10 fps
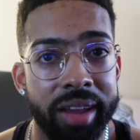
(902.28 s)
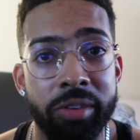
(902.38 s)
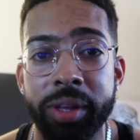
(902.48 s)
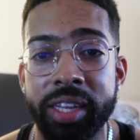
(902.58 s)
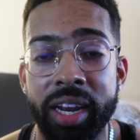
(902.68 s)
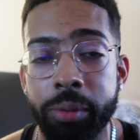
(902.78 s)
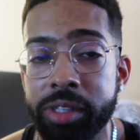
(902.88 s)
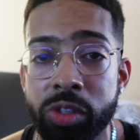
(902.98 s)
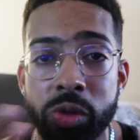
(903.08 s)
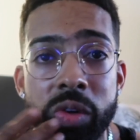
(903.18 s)
everyone that I went
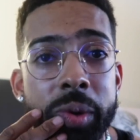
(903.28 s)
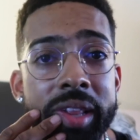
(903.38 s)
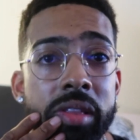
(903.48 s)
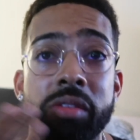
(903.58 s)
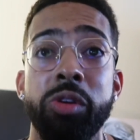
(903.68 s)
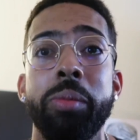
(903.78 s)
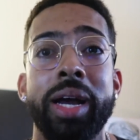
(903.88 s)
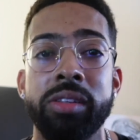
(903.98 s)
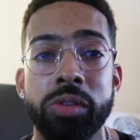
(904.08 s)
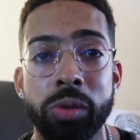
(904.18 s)
to school with knew
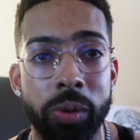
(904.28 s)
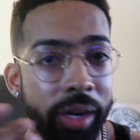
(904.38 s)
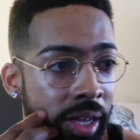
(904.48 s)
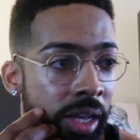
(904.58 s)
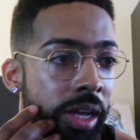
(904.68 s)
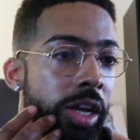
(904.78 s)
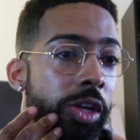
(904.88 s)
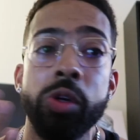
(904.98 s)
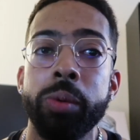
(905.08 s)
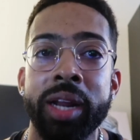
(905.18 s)
my story,
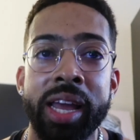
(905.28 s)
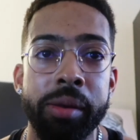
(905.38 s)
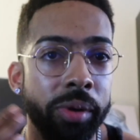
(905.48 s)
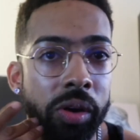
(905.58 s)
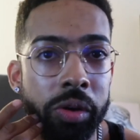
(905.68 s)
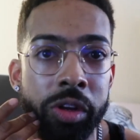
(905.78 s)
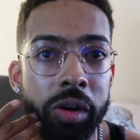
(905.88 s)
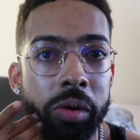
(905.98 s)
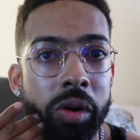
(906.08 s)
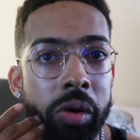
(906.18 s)
knew what I had, you
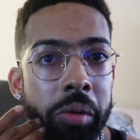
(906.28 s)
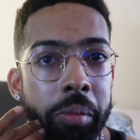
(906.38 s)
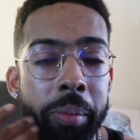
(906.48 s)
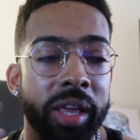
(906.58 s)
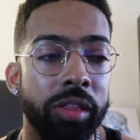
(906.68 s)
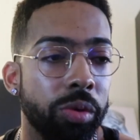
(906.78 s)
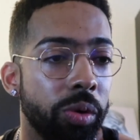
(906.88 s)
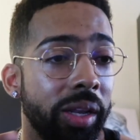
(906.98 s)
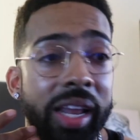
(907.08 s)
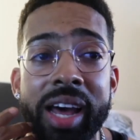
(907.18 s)
know, been
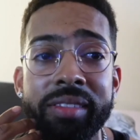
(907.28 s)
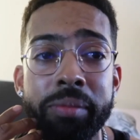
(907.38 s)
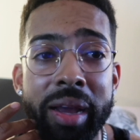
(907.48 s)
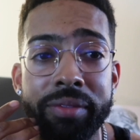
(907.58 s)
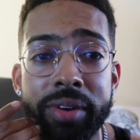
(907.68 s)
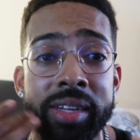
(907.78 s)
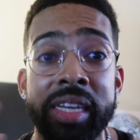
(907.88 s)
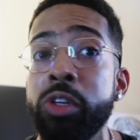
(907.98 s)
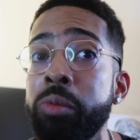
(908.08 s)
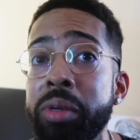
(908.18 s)
through. A lot of my friends
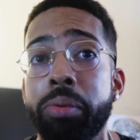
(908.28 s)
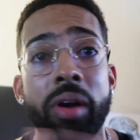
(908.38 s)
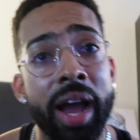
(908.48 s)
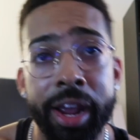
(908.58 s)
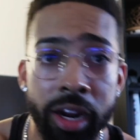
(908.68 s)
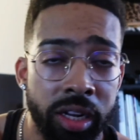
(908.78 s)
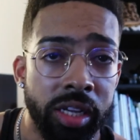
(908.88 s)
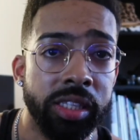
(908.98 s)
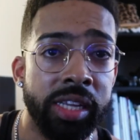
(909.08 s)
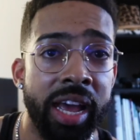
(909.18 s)
that knew me prior
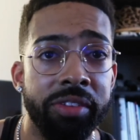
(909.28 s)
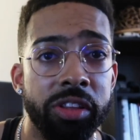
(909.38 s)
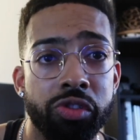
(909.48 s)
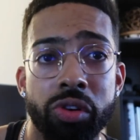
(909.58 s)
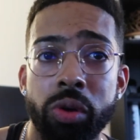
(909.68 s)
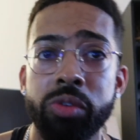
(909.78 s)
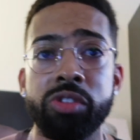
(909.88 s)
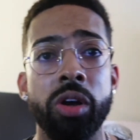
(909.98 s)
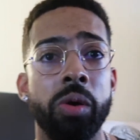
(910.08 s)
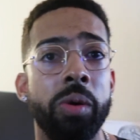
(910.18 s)
to having the stroke,
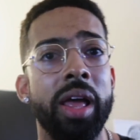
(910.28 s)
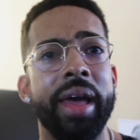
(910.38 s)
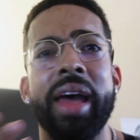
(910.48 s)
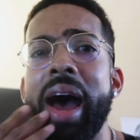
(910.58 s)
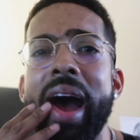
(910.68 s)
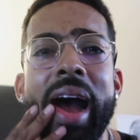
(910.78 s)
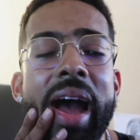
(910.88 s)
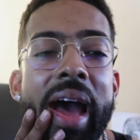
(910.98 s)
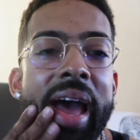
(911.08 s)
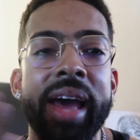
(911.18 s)
so
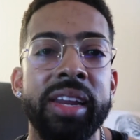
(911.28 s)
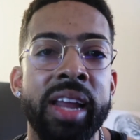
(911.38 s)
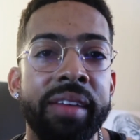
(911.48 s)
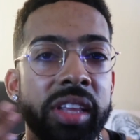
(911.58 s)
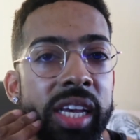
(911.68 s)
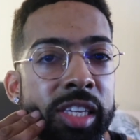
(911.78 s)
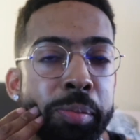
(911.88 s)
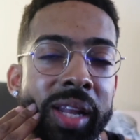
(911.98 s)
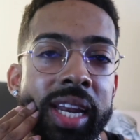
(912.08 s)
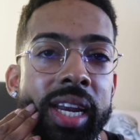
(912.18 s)
I didn't have to
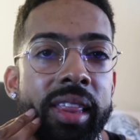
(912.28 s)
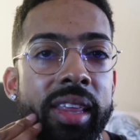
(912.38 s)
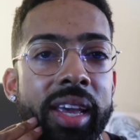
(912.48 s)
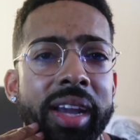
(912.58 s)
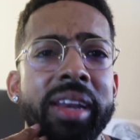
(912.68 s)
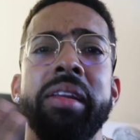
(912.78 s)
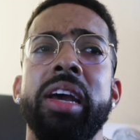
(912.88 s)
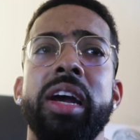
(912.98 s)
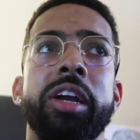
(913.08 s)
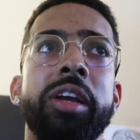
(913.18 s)
explain anything, and
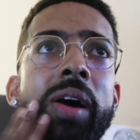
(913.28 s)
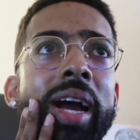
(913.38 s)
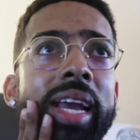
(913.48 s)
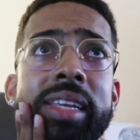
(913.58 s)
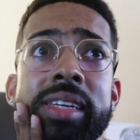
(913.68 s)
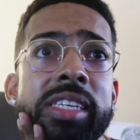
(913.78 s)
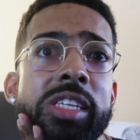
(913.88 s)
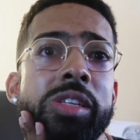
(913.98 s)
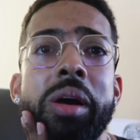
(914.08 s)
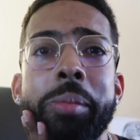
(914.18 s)
you know, I guess they
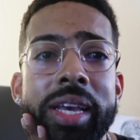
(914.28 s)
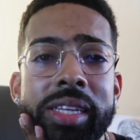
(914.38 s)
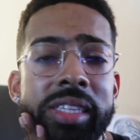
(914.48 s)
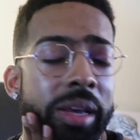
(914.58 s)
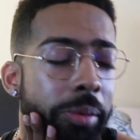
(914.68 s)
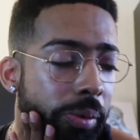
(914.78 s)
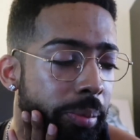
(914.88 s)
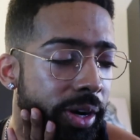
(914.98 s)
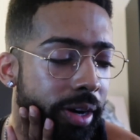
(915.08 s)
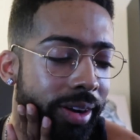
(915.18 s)
just saw me as same old
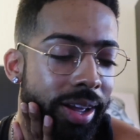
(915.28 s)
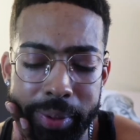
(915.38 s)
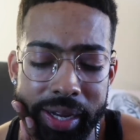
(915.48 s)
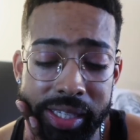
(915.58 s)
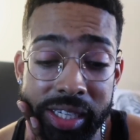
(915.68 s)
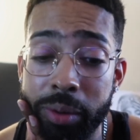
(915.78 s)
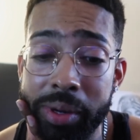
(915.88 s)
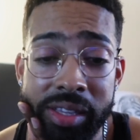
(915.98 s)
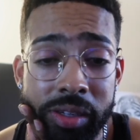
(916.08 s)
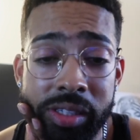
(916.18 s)
Bert. But it
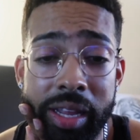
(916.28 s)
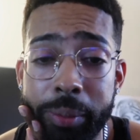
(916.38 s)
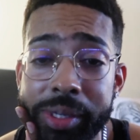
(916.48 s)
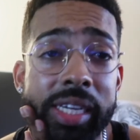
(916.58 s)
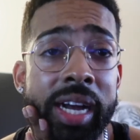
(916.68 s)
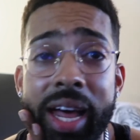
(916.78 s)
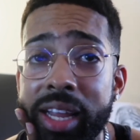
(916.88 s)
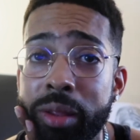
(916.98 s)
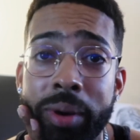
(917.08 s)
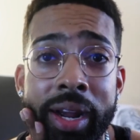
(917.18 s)
wasn't until I went to
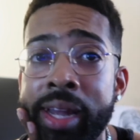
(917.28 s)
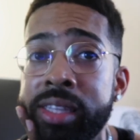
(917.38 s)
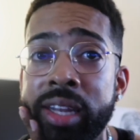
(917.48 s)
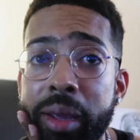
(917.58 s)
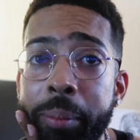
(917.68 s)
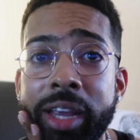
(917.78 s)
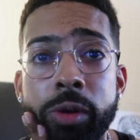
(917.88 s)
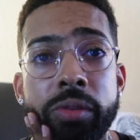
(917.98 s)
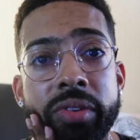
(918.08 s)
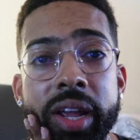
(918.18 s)
college where I had to like make
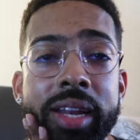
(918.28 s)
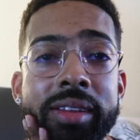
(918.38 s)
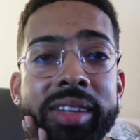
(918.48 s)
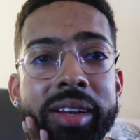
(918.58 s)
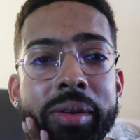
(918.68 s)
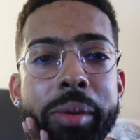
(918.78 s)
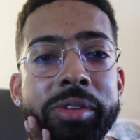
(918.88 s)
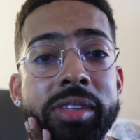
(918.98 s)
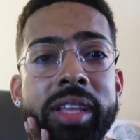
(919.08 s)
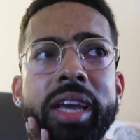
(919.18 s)
new friends, and I
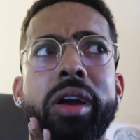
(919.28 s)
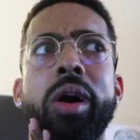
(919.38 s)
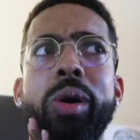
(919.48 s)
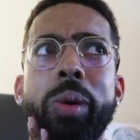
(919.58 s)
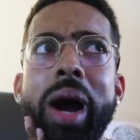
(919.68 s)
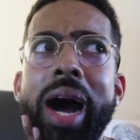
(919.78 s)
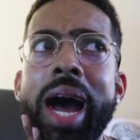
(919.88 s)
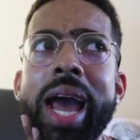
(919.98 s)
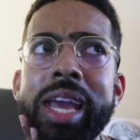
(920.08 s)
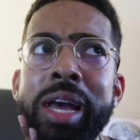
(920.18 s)
was just like, oh,
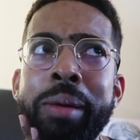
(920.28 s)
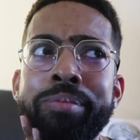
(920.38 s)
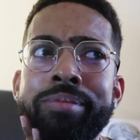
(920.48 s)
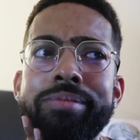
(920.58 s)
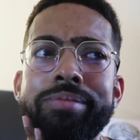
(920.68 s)
I am